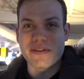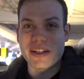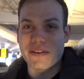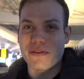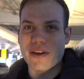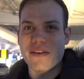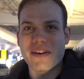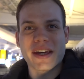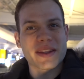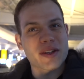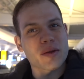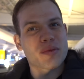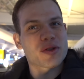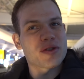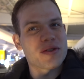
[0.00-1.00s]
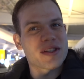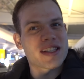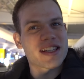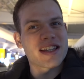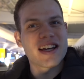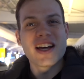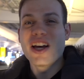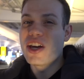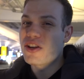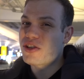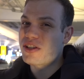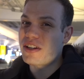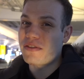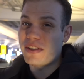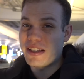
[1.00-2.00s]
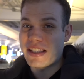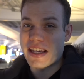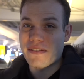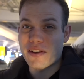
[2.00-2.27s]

and if you ever get the opportunity, you should definitely take